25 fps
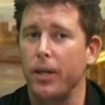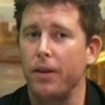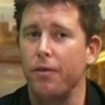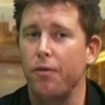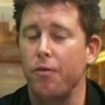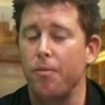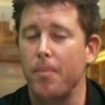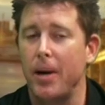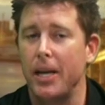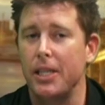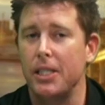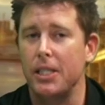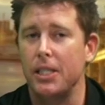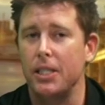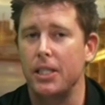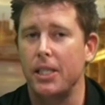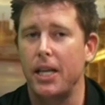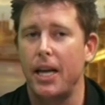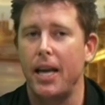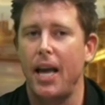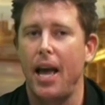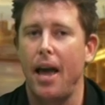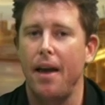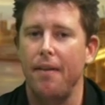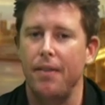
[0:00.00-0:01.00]
the information's
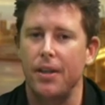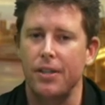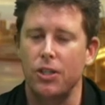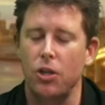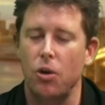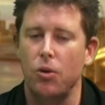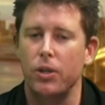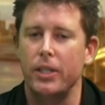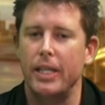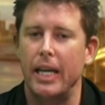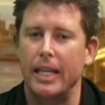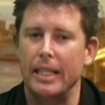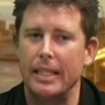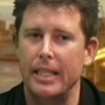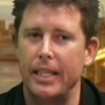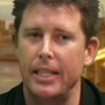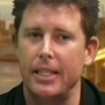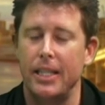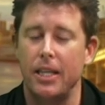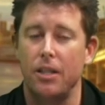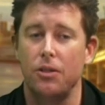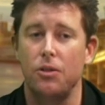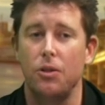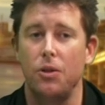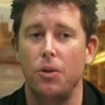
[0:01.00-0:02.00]
there, and there's contact
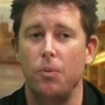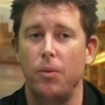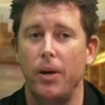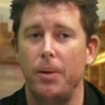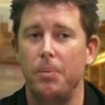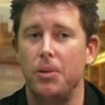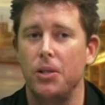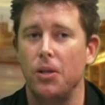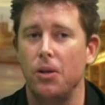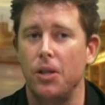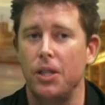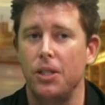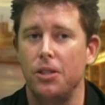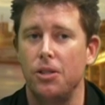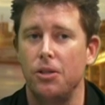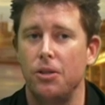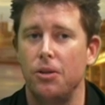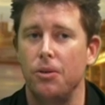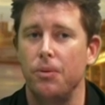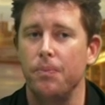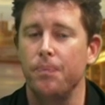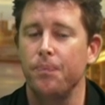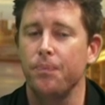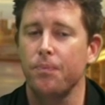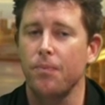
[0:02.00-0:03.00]
details on the website
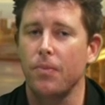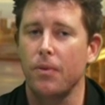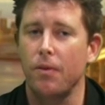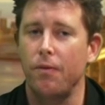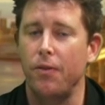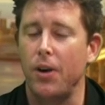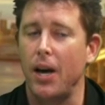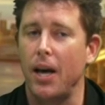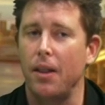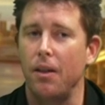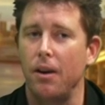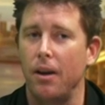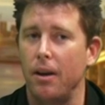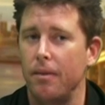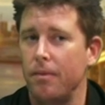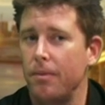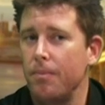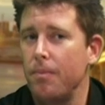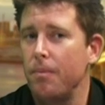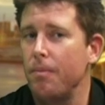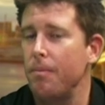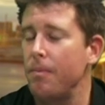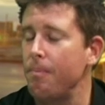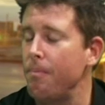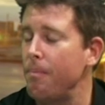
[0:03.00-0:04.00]
too for other
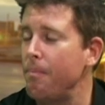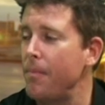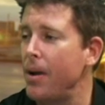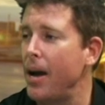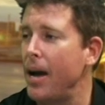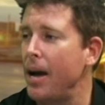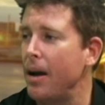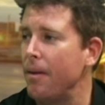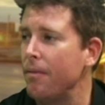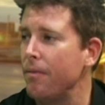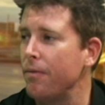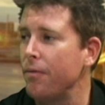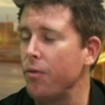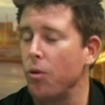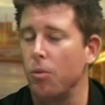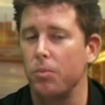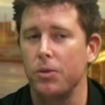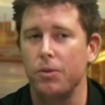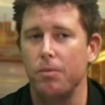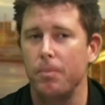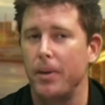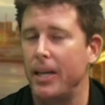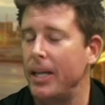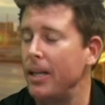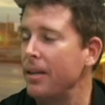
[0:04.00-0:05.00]

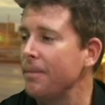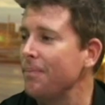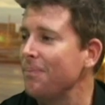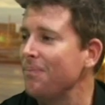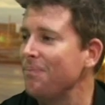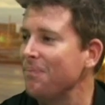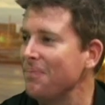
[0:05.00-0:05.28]
forms of media.